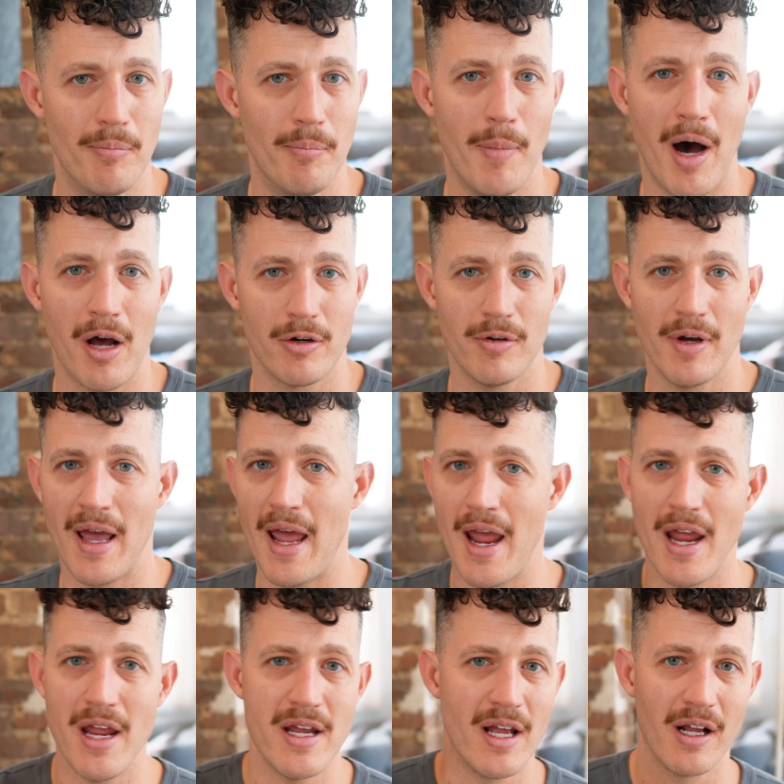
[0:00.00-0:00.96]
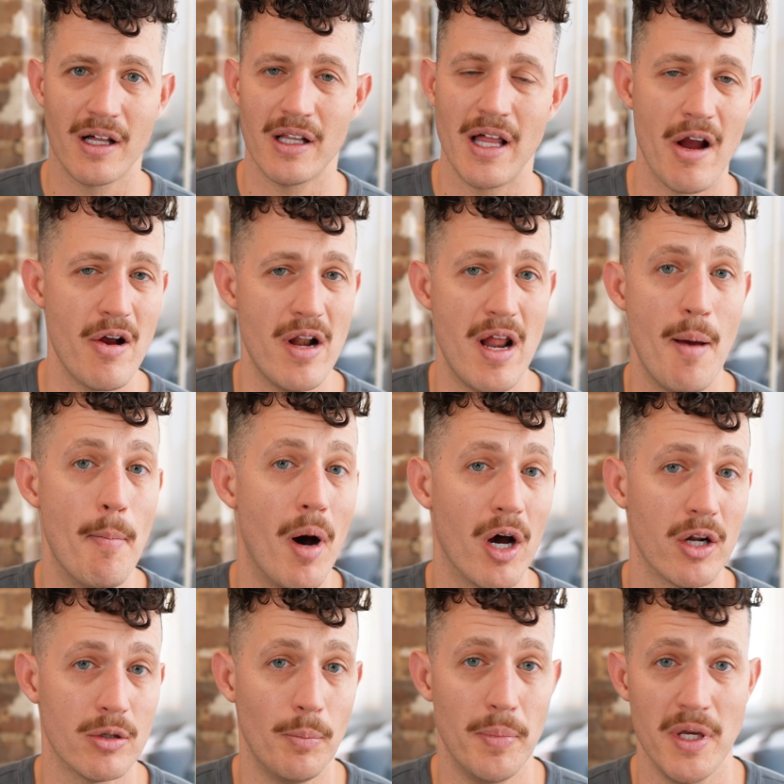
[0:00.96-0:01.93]
model A and clarinet
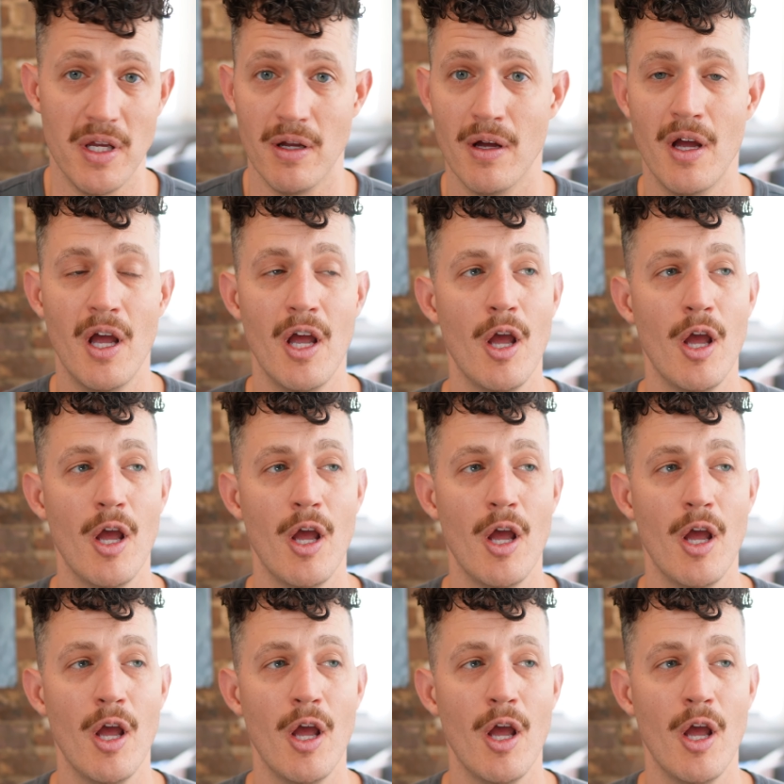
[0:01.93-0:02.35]
model B,